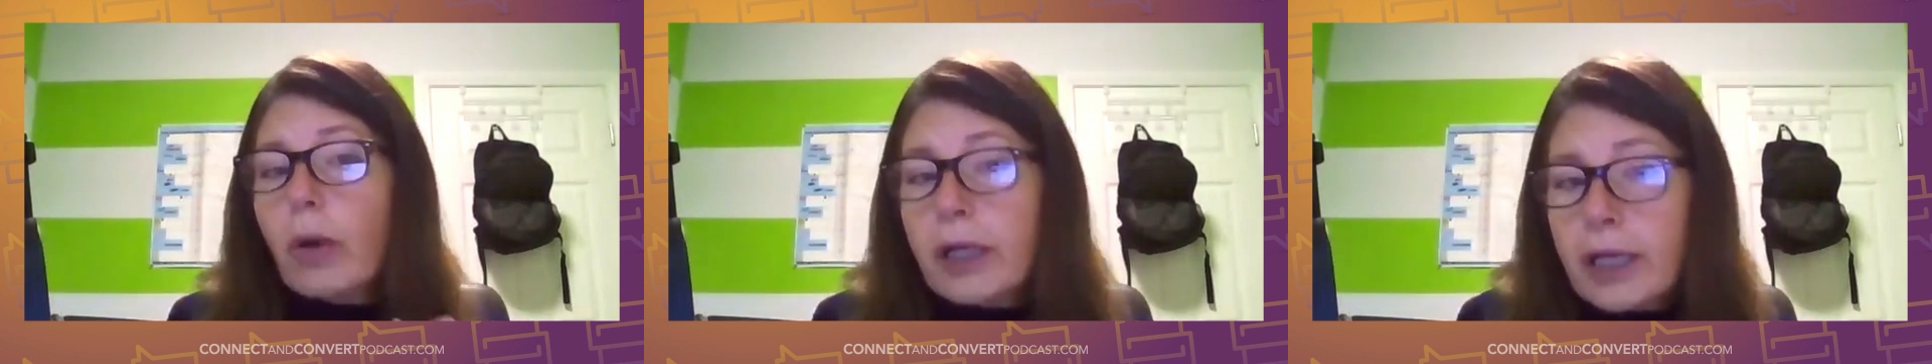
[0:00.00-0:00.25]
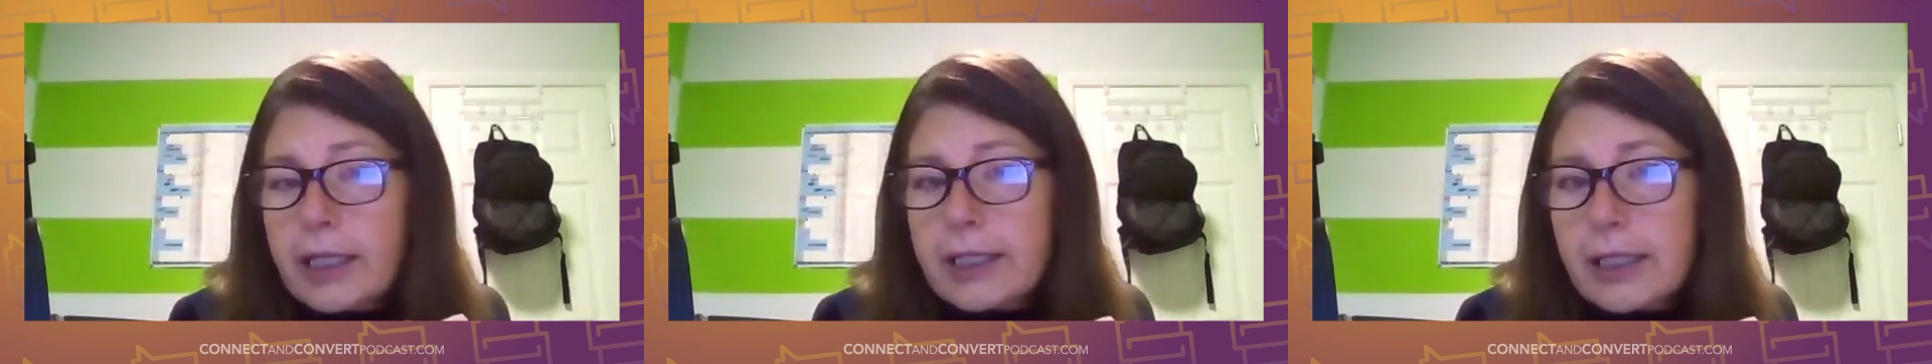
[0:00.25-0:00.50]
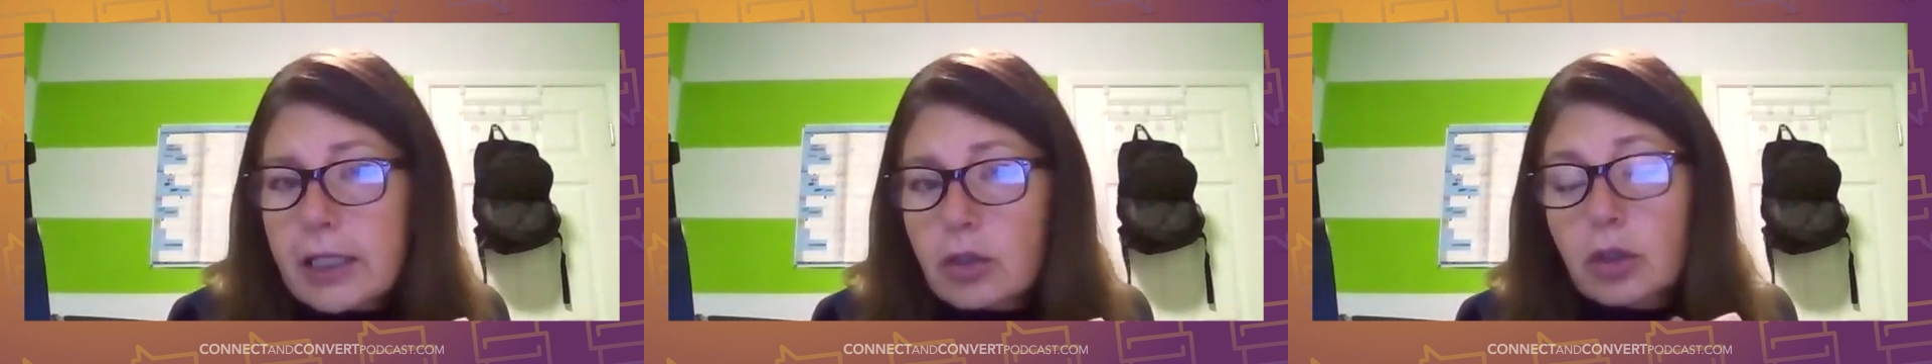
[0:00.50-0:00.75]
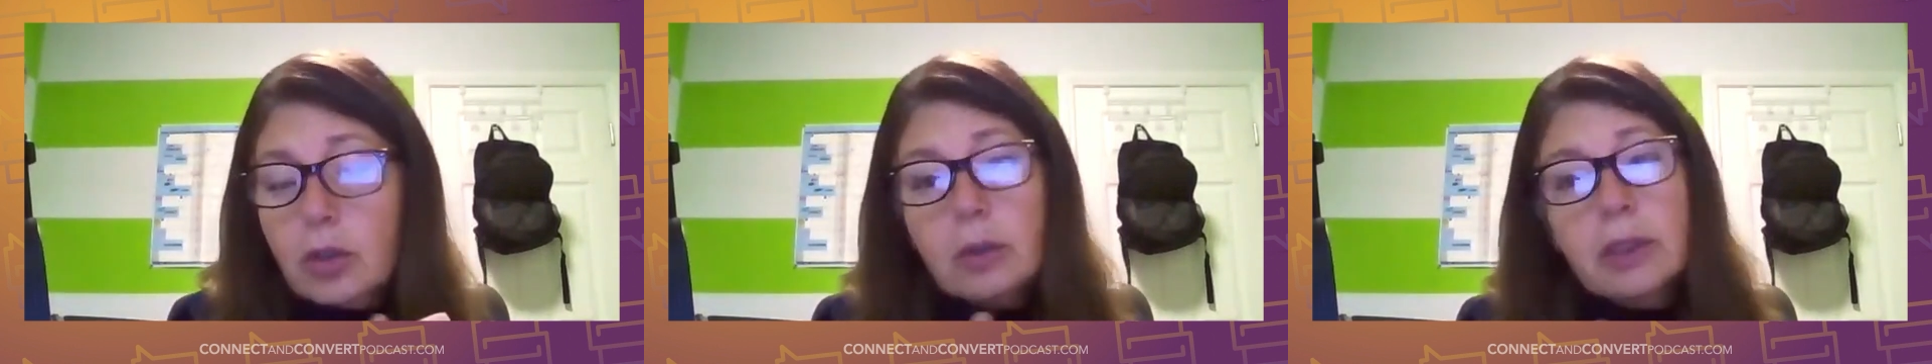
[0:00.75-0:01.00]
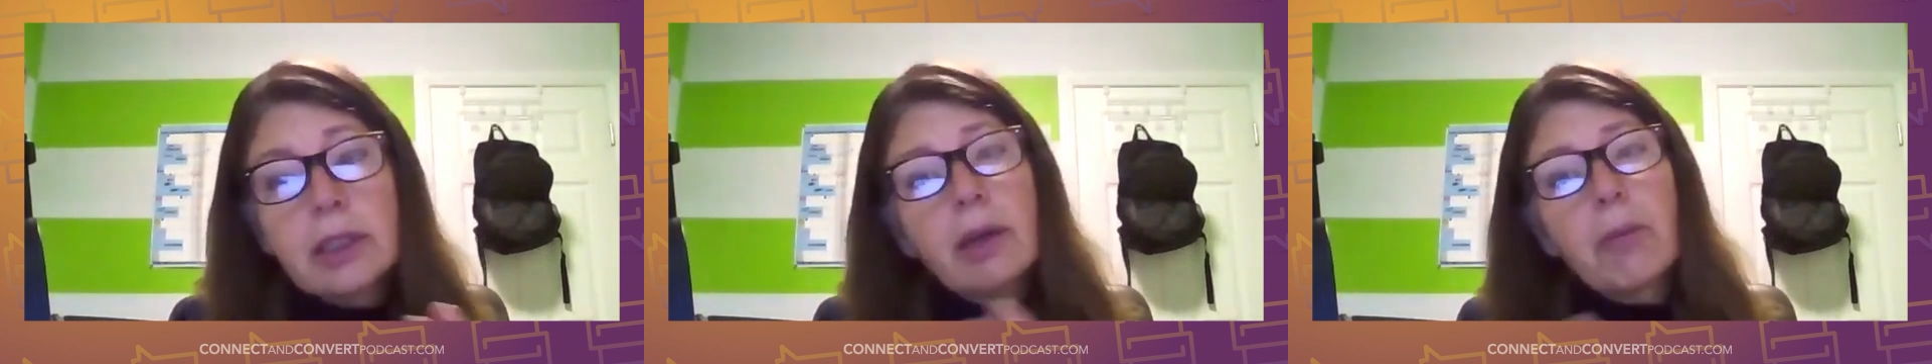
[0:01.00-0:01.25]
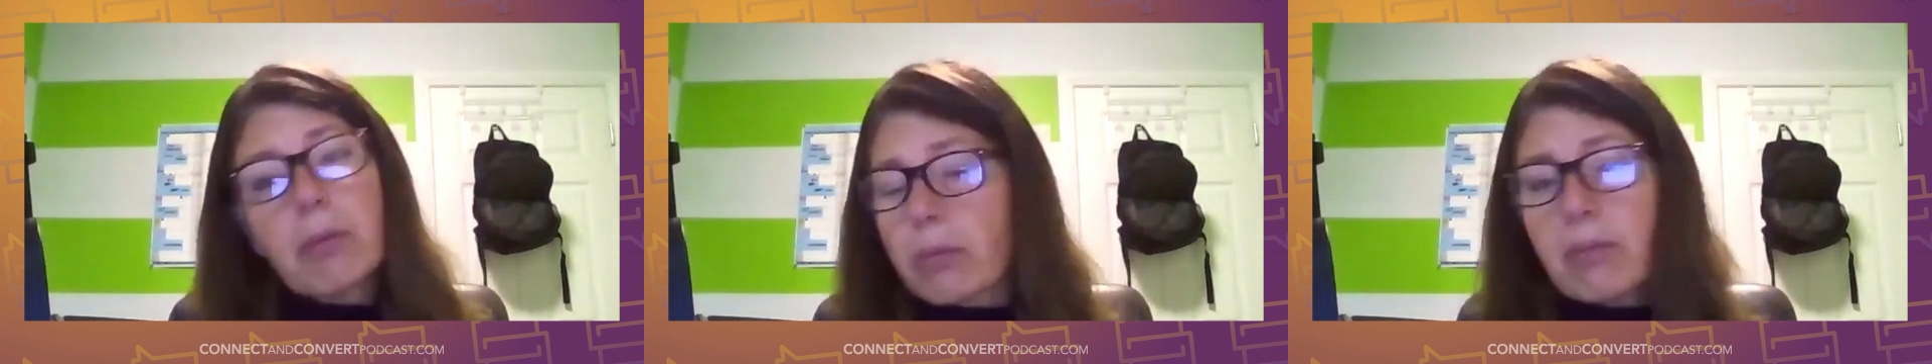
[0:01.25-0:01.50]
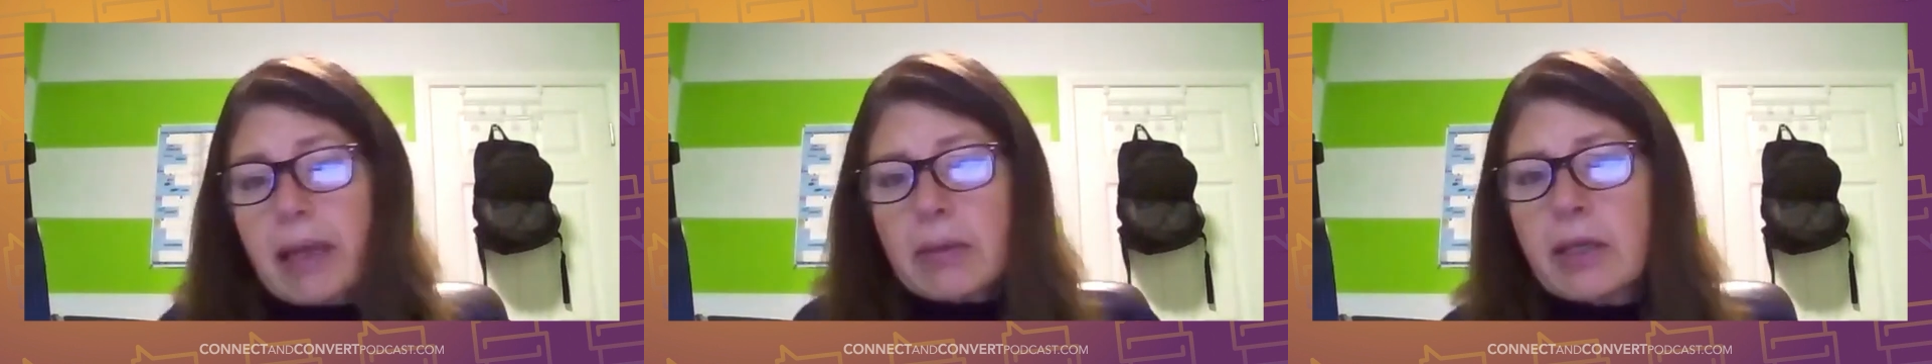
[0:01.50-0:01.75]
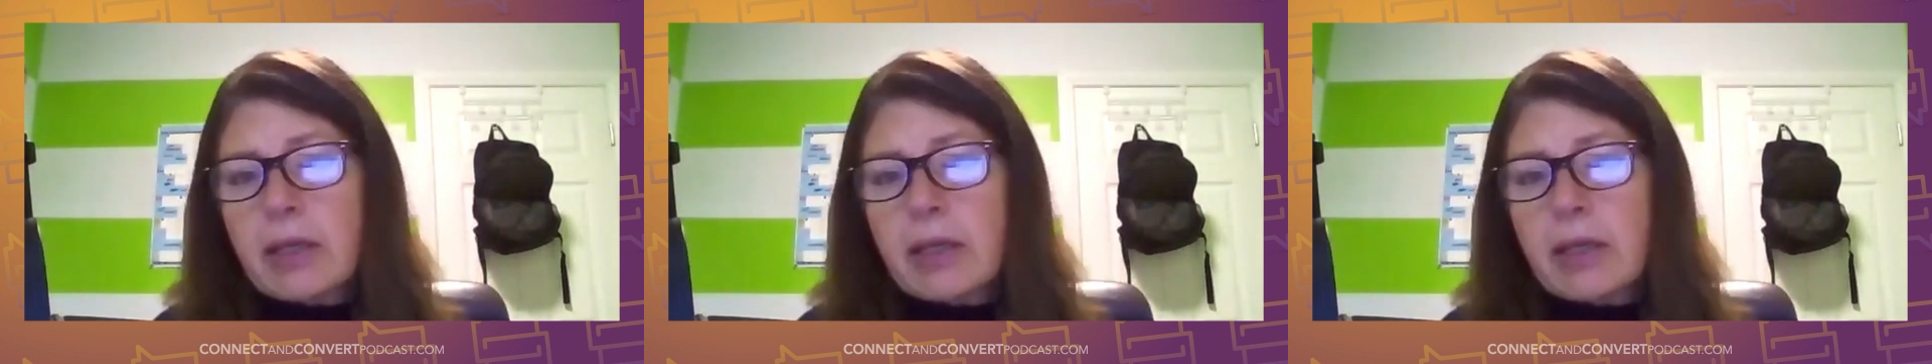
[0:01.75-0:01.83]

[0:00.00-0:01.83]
what it is that you're doing, maybe